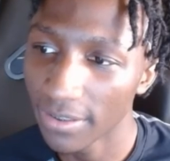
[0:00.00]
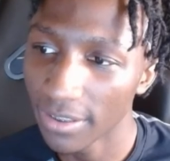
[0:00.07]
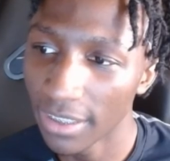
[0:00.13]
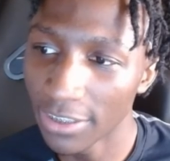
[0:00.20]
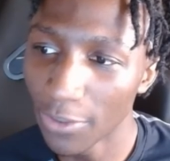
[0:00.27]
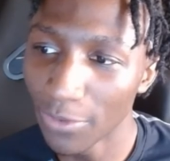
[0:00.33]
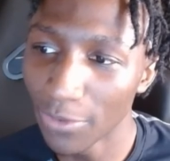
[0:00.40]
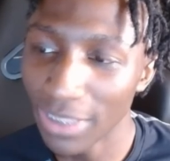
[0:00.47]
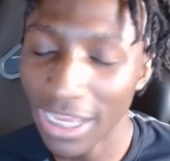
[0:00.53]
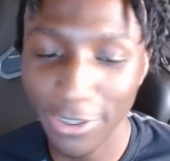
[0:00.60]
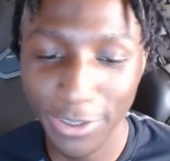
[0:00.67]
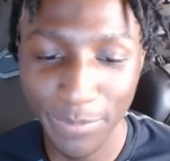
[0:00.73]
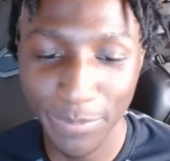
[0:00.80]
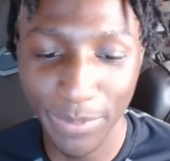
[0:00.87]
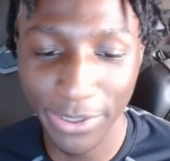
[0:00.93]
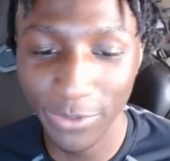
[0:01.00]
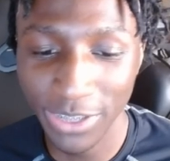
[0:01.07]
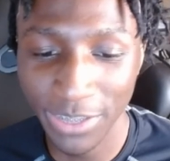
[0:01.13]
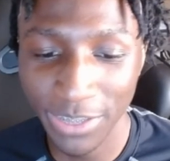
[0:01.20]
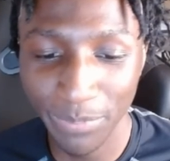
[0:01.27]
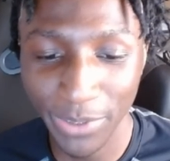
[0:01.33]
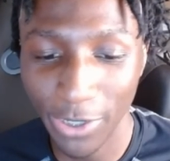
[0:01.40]
And don't let her
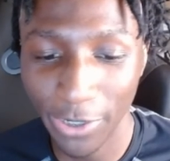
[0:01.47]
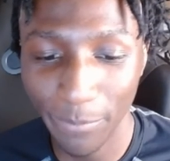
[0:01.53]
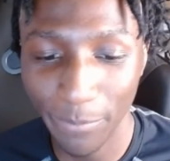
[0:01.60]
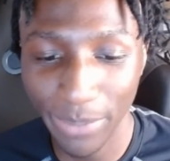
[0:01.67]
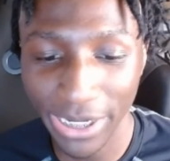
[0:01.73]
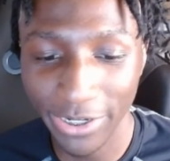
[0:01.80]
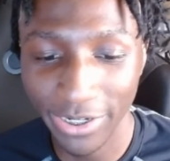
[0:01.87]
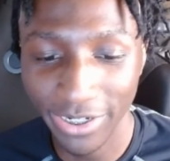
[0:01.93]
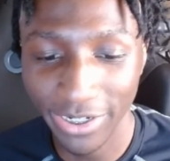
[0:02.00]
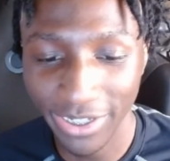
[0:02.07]
spill her beer.